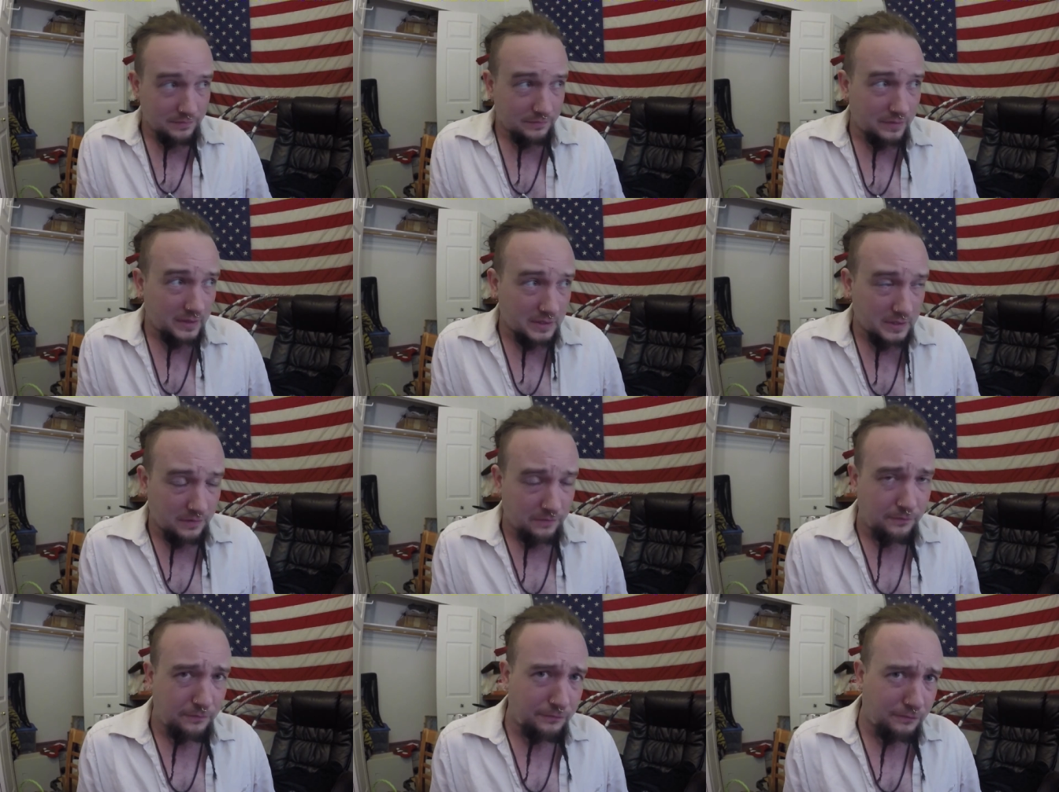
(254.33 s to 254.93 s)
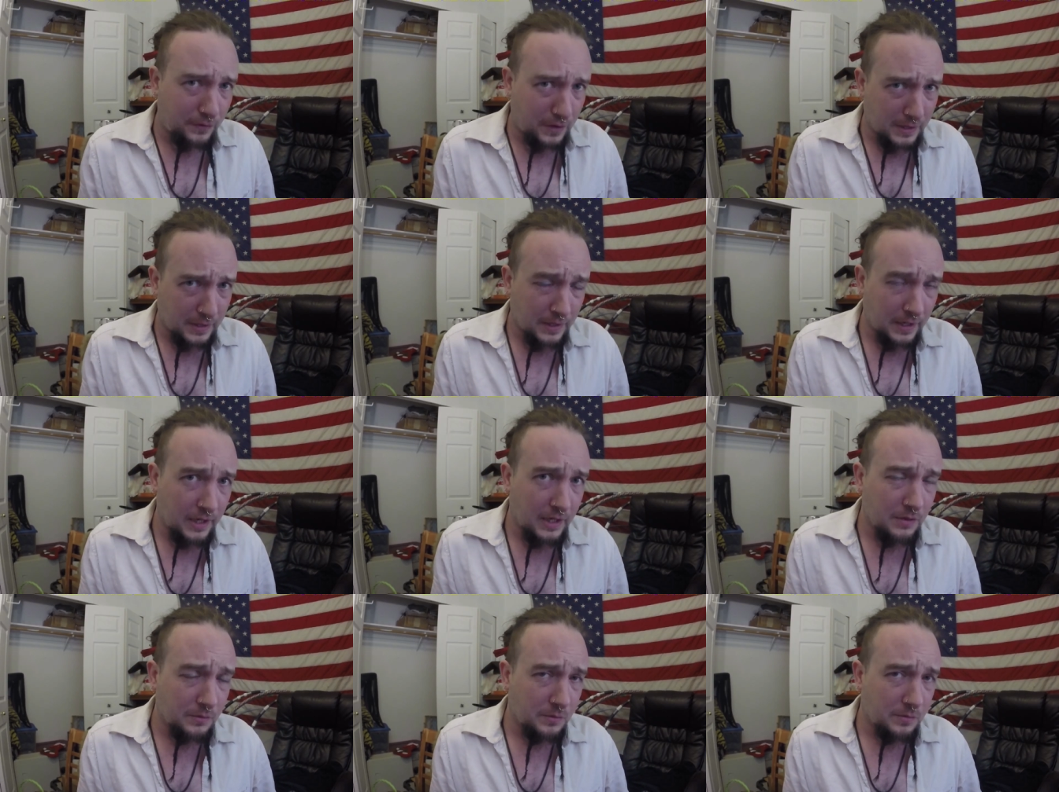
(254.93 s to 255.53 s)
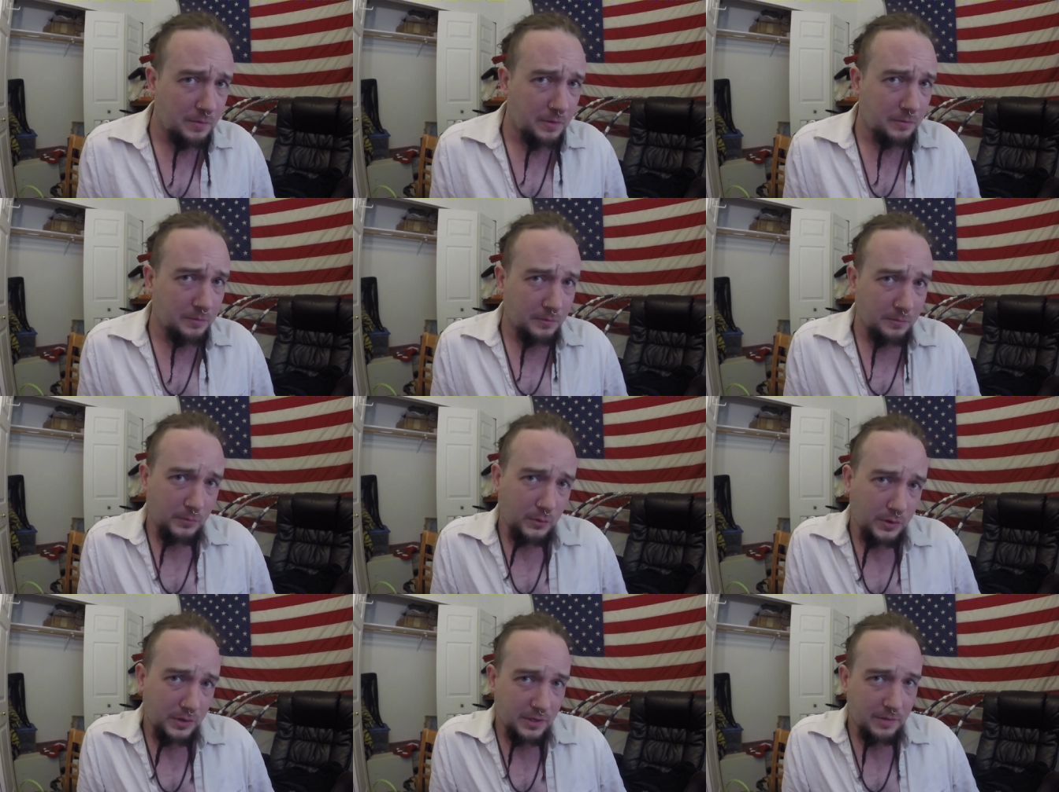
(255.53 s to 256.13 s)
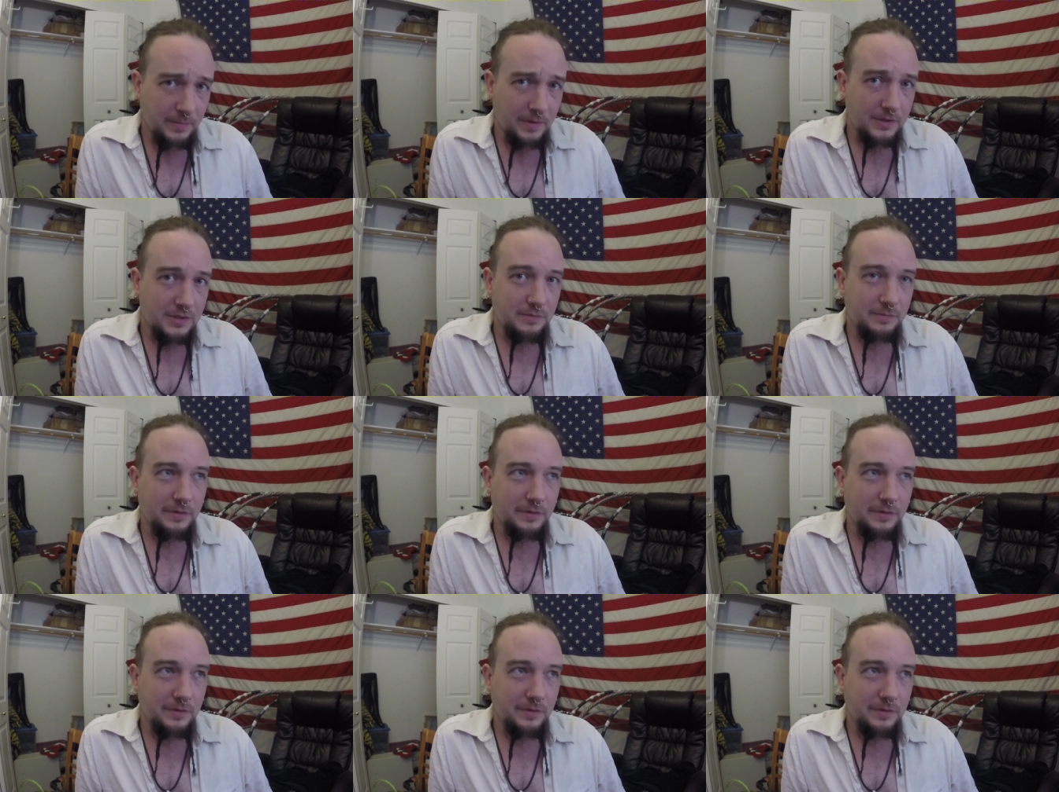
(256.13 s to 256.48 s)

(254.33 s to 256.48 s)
In fact, I fucking hate it when people point them out